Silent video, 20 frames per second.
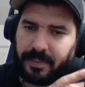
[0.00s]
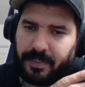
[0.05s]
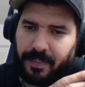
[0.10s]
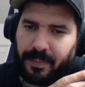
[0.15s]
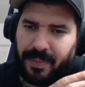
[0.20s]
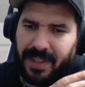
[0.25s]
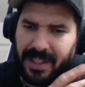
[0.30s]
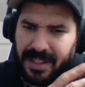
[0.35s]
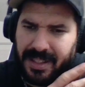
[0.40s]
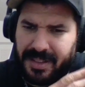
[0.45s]

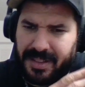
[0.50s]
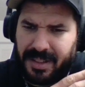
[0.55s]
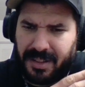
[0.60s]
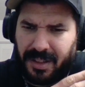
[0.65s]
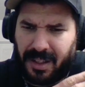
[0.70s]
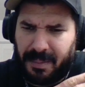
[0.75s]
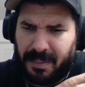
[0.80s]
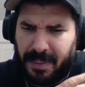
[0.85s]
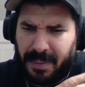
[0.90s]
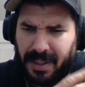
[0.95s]
This is
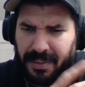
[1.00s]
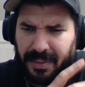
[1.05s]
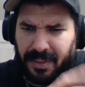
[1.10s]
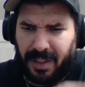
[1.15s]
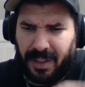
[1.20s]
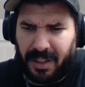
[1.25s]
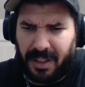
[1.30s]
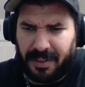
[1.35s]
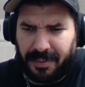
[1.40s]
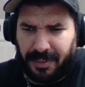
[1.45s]
Karpov
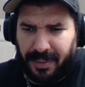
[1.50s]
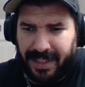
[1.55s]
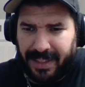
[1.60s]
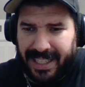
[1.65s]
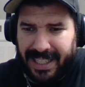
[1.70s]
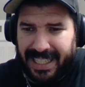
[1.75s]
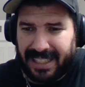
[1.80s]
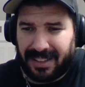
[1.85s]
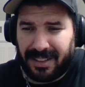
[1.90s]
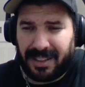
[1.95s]
thought for
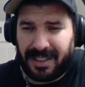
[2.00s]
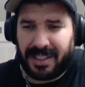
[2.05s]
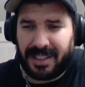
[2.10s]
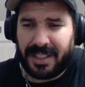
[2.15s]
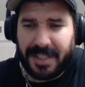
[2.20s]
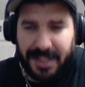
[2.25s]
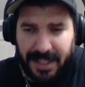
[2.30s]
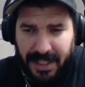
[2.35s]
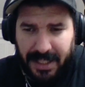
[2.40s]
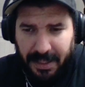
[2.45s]
a long
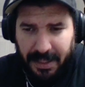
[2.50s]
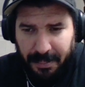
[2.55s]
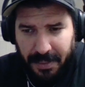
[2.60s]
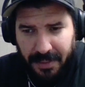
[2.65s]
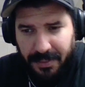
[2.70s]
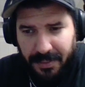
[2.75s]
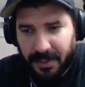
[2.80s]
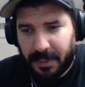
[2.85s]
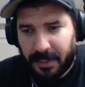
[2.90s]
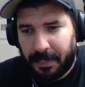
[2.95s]
time
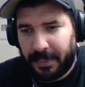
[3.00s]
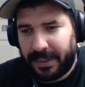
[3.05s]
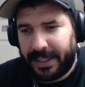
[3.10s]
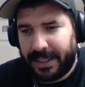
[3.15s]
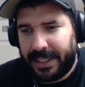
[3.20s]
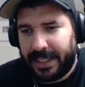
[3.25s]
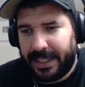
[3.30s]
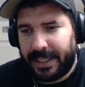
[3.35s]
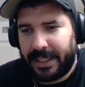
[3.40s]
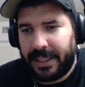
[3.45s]
before
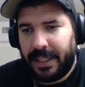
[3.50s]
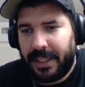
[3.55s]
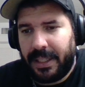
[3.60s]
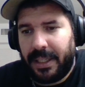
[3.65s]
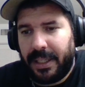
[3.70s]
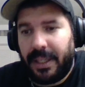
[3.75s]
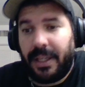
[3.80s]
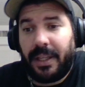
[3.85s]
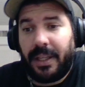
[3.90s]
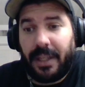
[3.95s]
playing
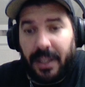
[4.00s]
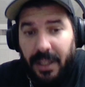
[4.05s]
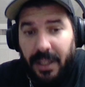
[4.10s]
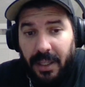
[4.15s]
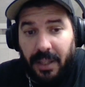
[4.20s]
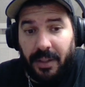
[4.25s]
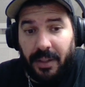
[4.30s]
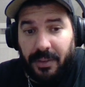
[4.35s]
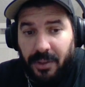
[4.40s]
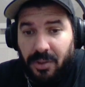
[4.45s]

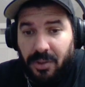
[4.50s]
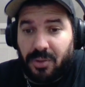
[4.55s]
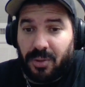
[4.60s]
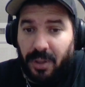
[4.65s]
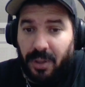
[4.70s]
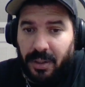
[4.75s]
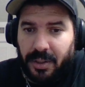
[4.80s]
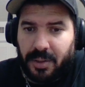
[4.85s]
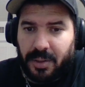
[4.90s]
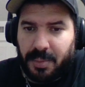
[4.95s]
the
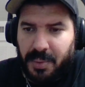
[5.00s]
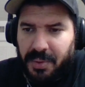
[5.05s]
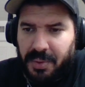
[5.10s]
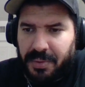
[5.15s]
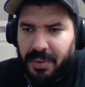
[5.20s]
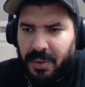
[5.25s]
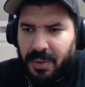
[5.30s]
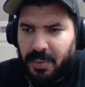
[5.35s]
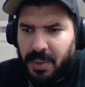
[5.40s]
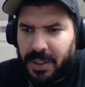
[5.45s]
strongest move,
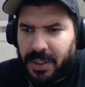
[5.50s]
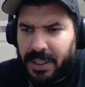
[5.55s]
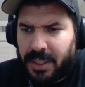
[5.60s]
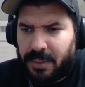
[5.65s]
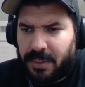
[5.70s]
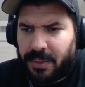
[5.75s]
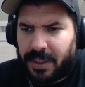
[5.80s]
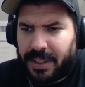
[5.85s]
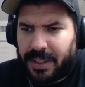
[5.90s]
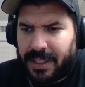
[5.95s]
rook
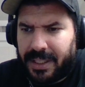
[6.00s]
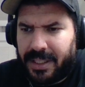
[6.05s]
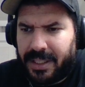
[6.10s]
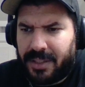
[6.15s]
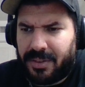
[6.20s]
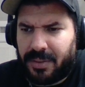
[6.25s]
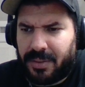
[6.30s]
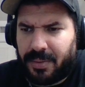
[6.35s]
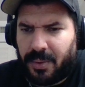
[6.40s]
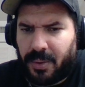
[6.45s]
e1. It
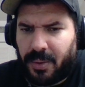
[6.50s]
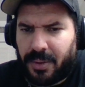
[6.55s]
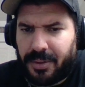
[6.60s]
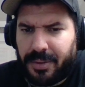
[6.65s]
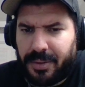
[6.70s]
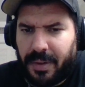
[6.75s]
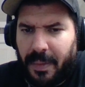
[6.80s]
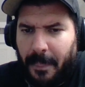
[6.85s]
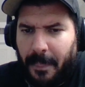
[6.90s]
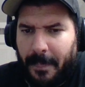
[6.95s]
is, of
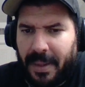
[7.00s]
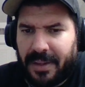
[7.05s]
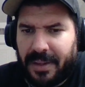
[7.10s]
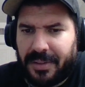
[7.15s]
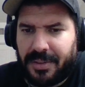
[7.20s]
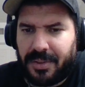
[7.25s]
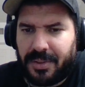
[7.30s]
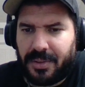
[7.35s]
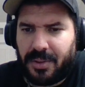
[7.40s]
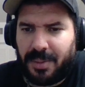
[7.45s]
course,
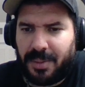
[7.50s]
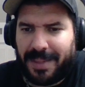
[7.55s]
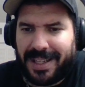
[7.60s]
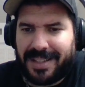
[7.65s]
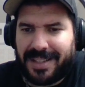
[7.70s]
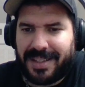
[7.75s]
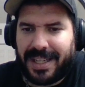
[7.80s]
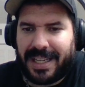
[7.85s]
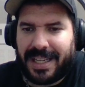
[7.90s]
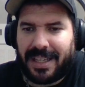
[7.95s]
best to
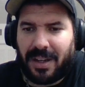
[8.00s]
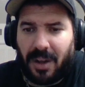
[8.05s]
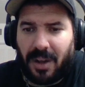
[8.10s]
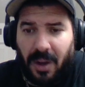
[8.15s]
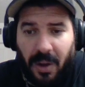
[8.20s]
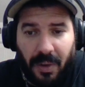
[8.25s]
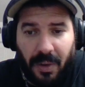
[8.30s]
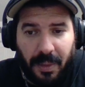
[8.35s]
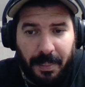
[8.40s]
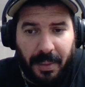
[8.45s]
maintain
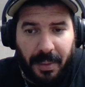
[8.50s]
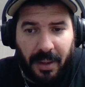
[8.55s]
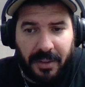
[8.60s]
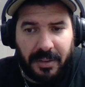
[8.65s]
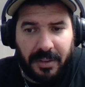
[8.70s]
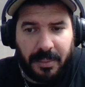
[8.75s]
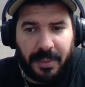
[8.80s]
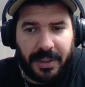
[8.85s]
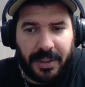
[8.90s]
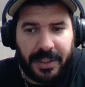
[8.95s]
all the
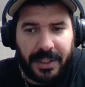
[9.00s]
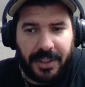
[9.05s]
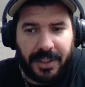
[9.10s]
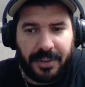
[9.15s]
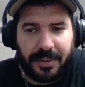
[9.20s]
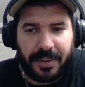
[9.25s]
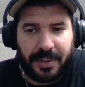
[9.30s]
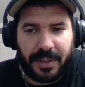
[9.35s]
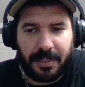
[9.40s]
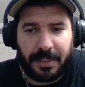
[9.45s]
possibilities
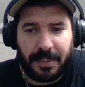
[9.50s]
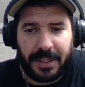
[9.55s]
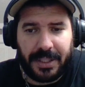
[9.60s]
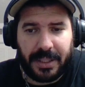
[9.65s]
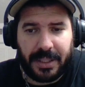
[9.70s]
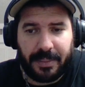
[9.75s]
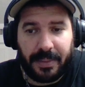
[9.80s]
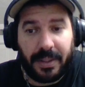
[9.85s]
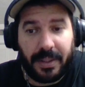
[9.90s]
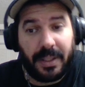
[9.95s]
for the
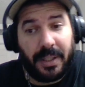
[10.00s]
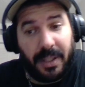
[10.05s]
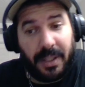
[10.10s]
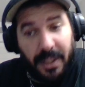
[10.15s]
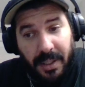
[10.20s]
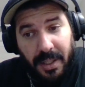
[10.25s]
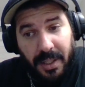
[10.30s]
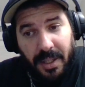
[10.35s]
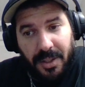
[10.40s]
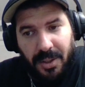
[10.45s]
bishop,
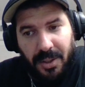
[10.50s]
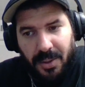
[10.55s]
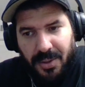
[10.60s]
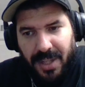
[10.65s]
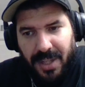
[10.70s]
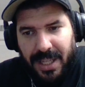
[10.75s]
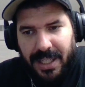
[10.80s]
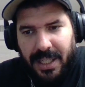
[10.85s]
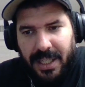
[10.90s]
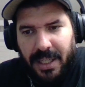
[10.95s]
so
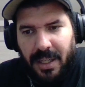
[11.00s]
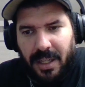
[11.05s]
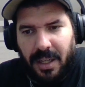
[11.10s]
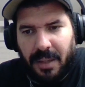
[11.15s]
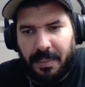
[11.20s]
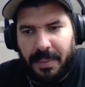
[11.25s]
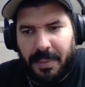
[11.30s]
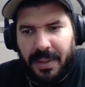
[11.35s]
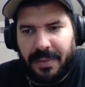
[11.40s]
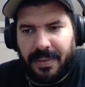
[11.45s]
taking
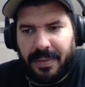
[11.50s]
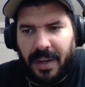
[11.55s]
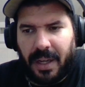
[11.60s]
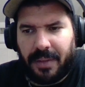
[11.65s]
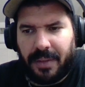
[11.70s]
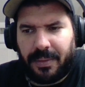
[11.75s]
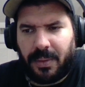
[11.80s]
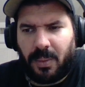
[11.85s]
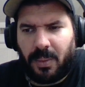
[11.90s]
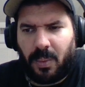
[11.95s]
on
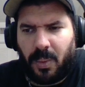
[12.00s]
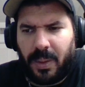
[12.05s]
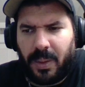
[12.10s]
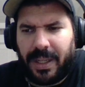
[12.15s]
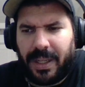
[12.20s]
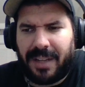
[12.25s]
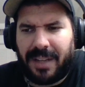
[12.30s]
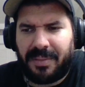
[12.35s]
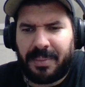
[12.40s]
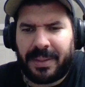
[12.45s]
b5 would
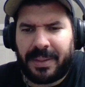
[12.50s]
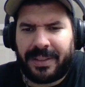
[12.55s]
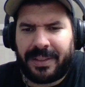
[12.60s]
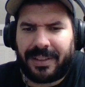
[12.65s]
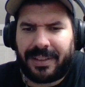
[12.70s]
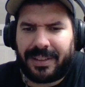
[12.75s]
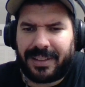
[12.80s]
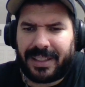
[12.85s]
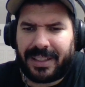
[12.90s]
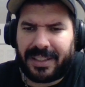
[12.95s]
have been
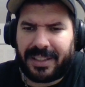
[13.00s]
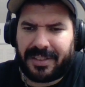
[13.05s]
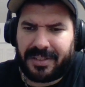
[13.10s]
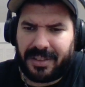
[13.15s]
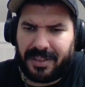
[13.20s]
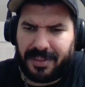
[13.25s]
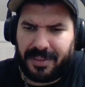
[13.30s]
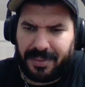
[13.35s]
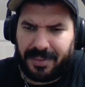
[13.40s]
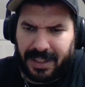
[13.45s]
less
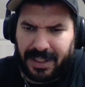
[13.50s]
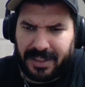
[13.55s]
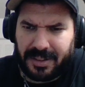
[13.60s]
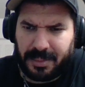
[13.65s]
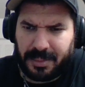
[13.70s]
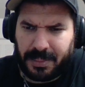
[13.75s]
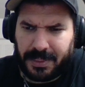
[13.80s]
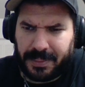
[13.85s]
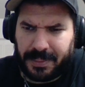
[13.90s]
flexible.